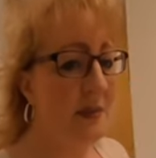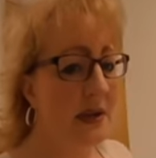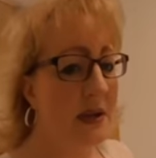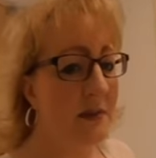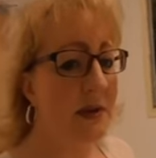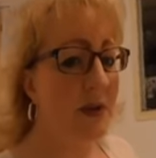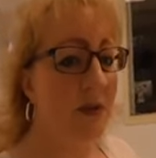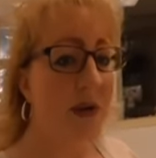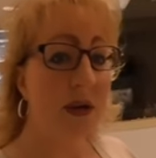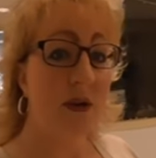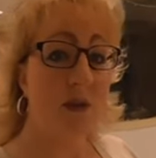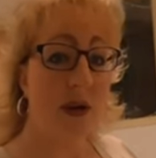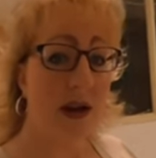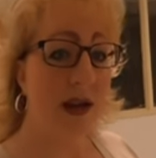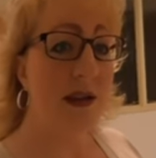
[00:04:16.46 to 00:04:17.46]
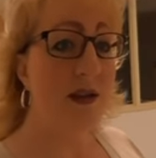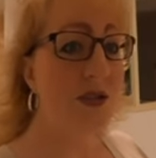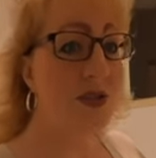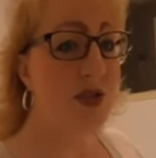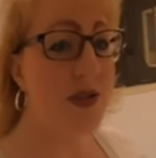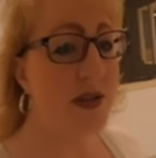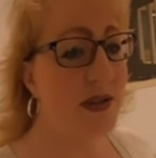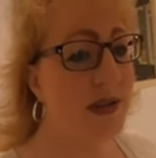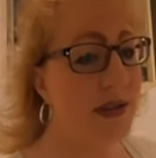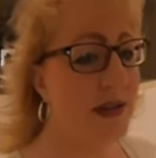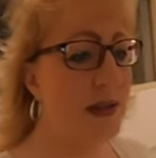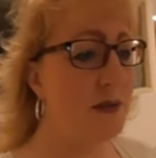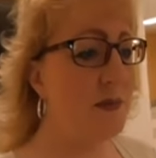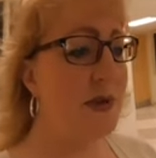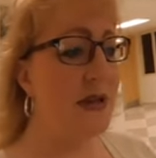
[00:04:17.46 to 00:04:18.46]
it can be rearranged
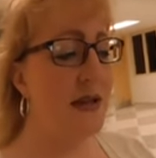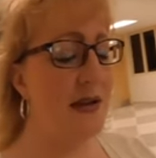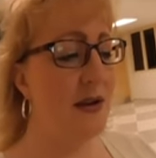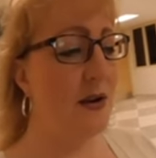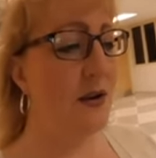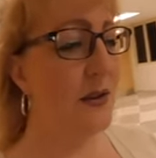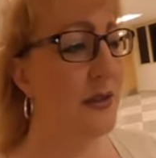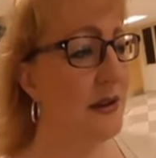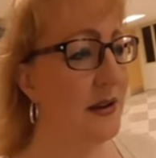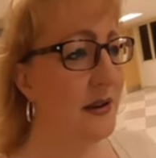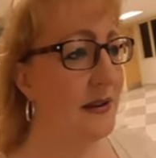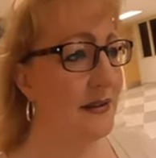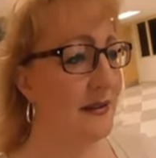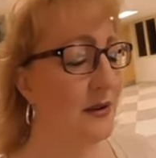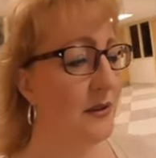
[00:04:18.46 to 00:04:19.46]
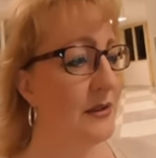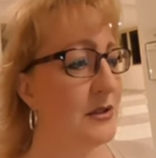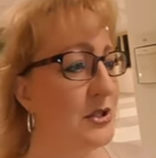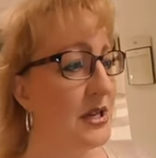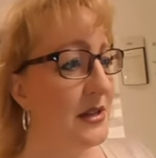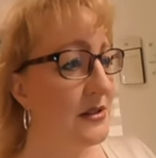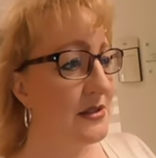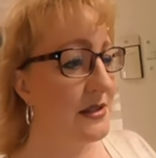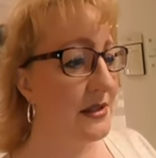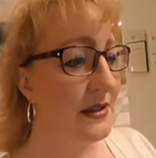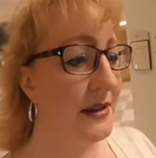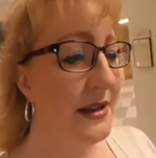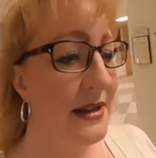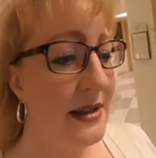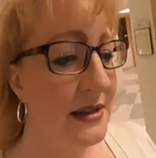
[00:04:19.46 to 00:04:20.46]
it can be all the, all the chairs
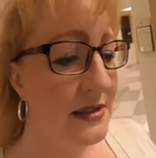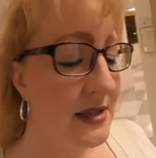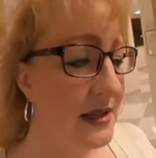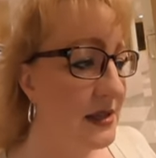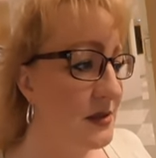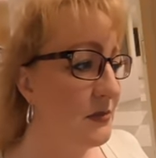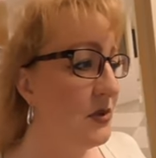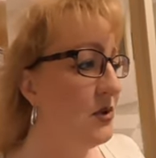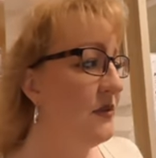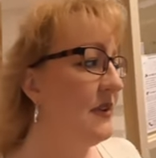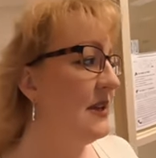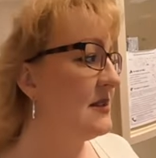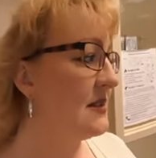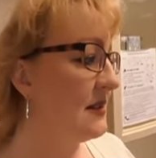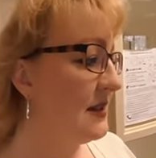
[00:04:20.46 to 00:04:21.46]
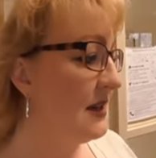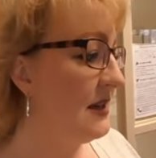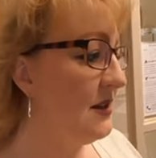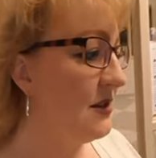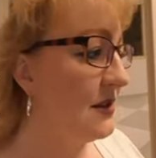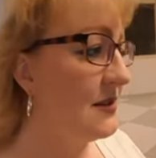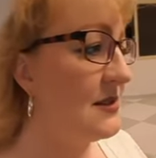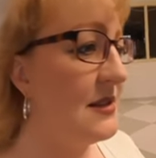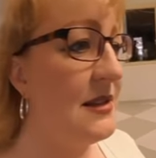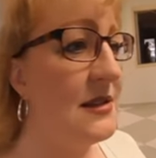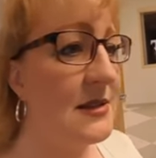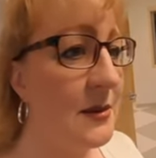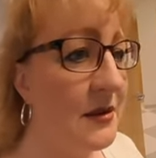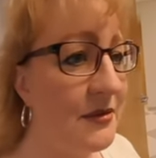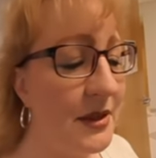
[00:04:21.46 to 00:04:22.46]
and seats move easily. You can see
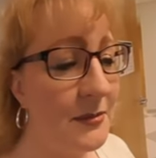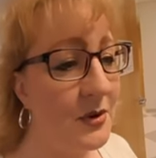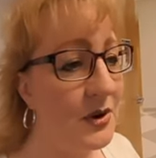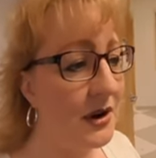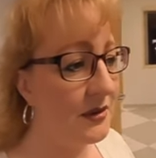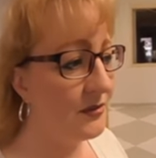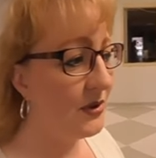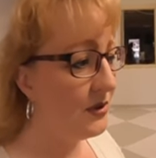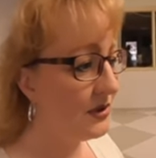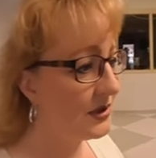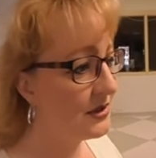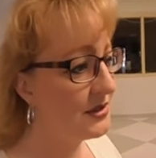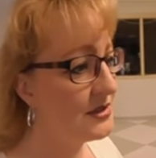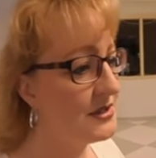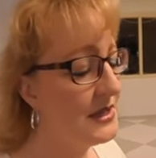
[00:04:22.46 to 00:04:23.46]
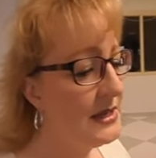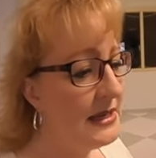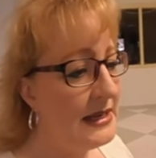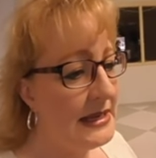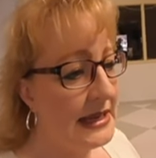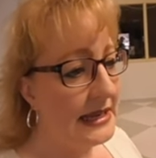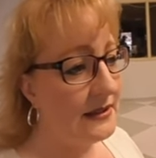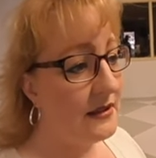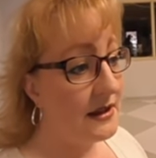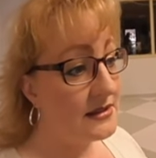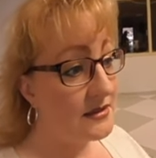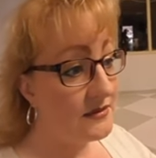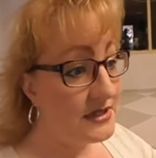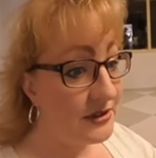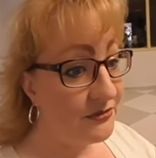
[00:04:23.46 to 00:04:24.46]
some of them are on rollers and
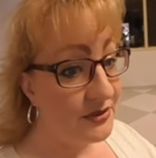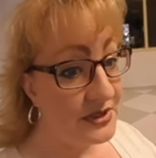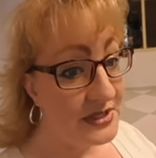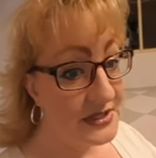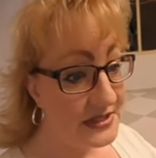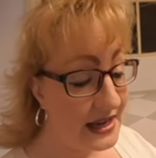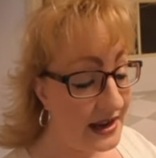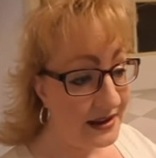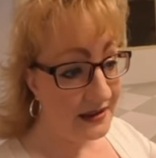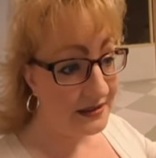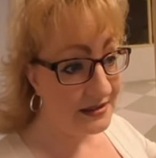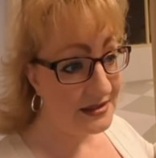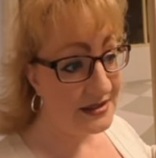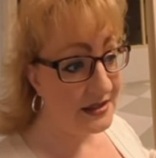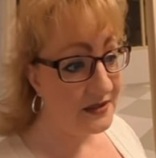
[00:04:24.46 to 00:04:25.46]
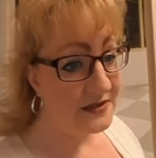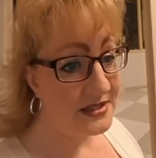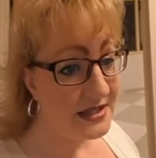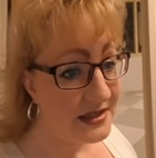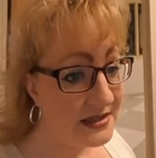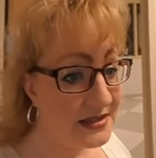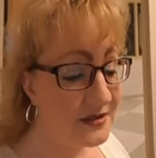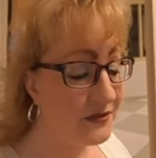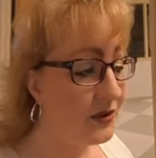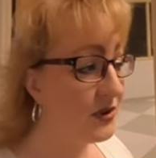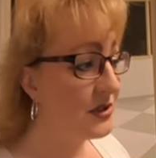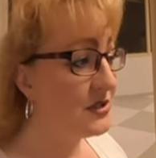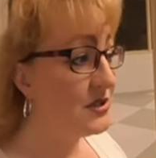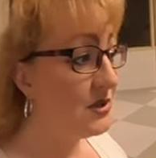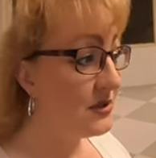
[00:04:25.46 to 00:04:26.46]
lots of different styles of seats
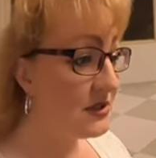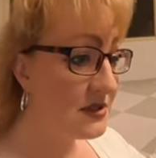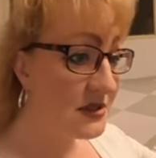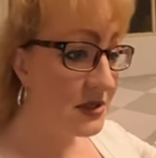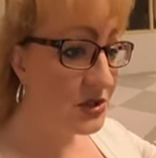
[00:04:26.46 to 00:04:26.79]
for students to